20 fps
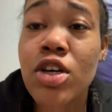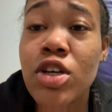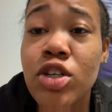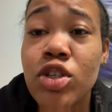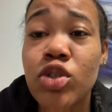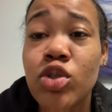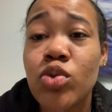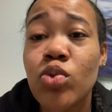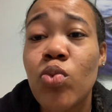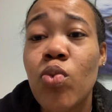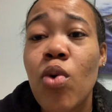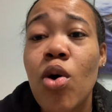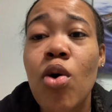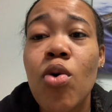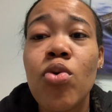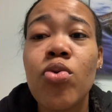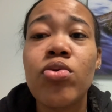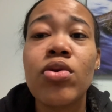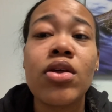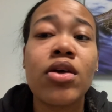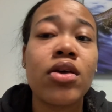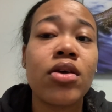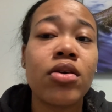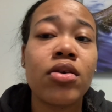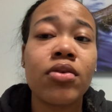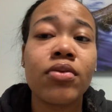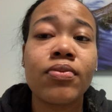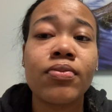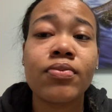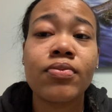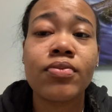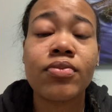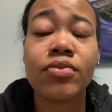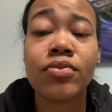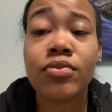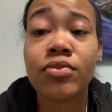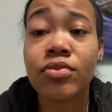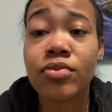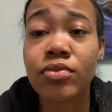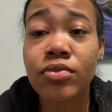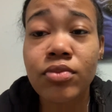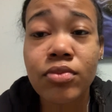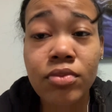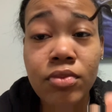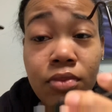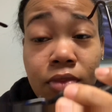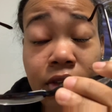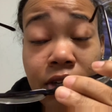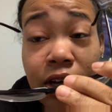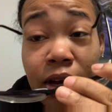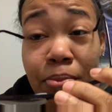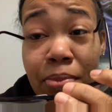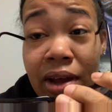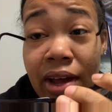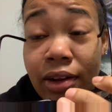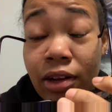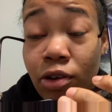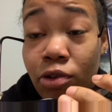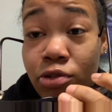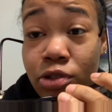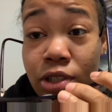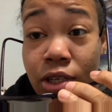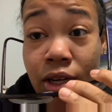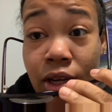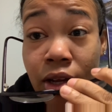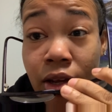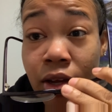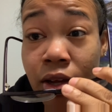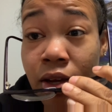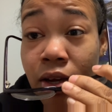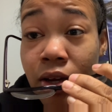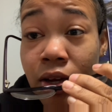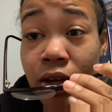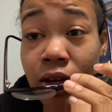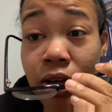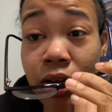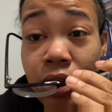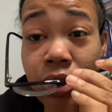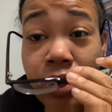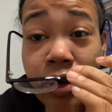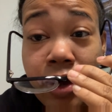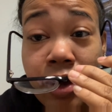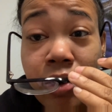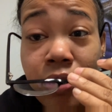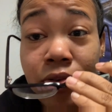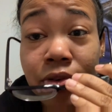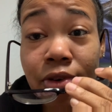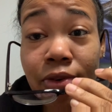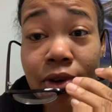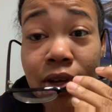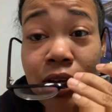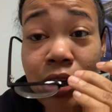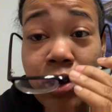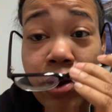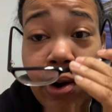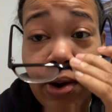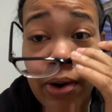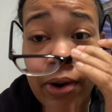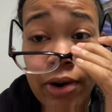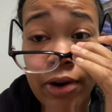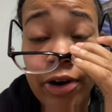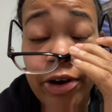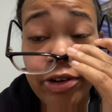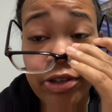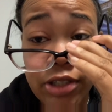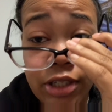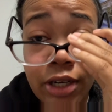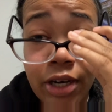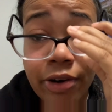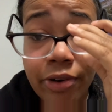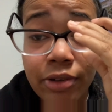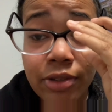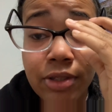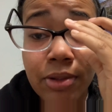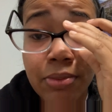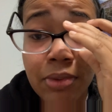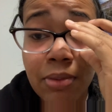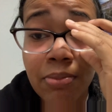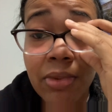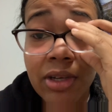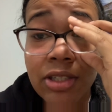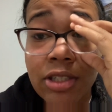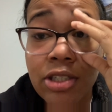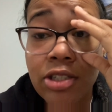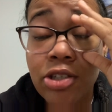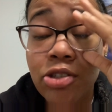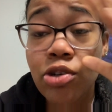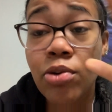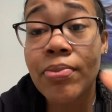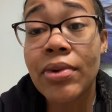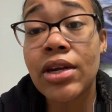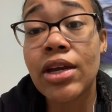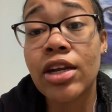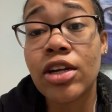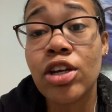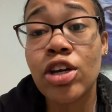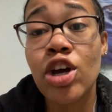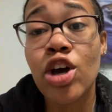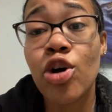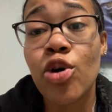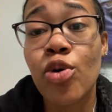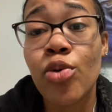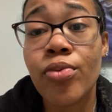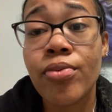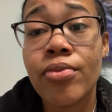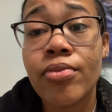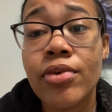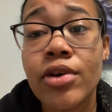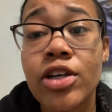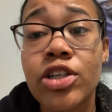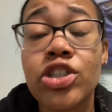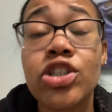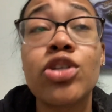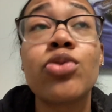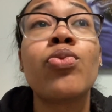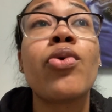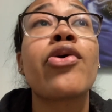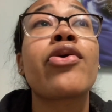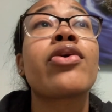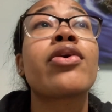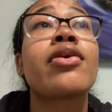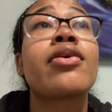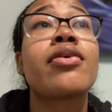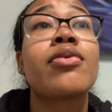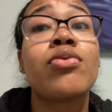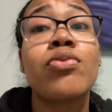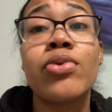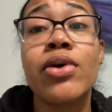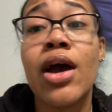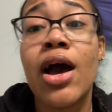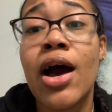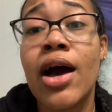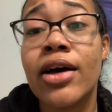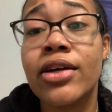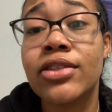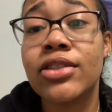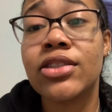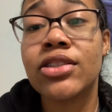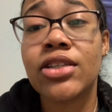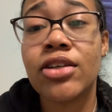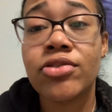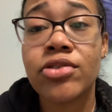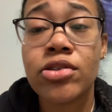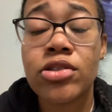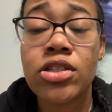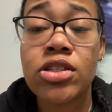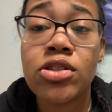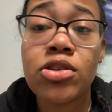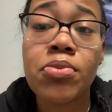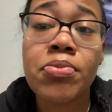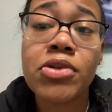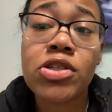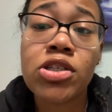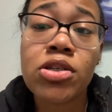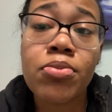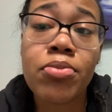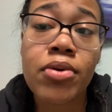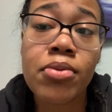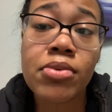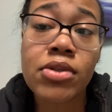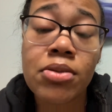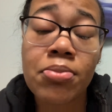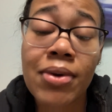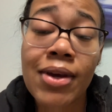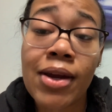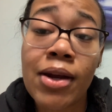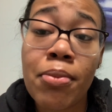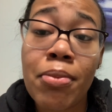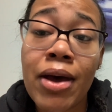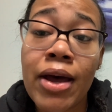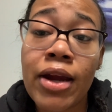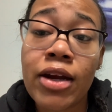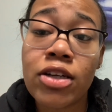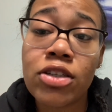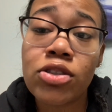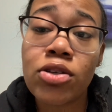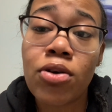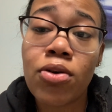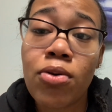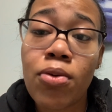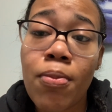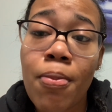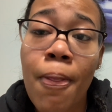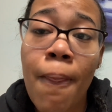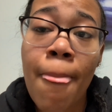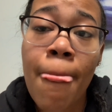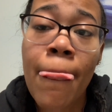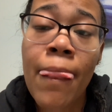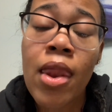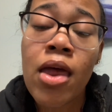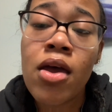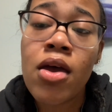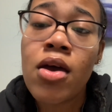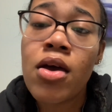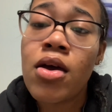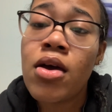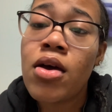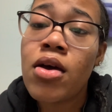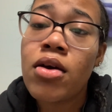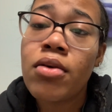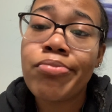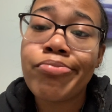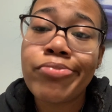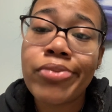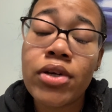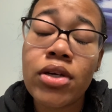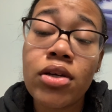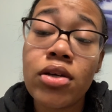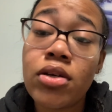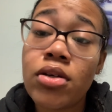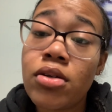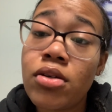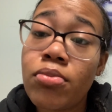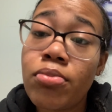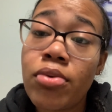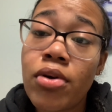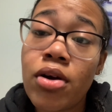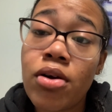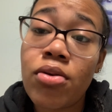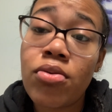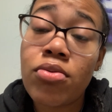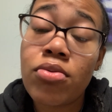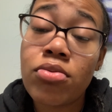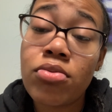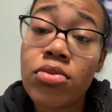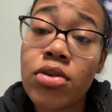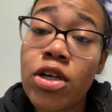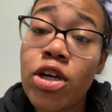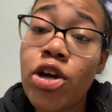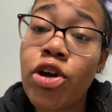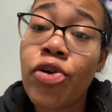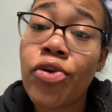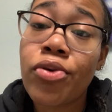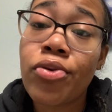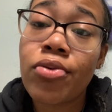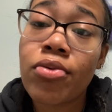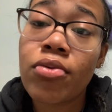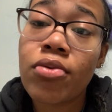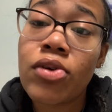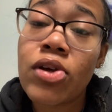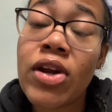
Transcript: It's swollen. I might have to go to the I don't know ER urgent care or something. My sister told me not to go because she worked with eyes and stuff, so she told me she'd bring me some antibiotics home. But, bro, it hurt.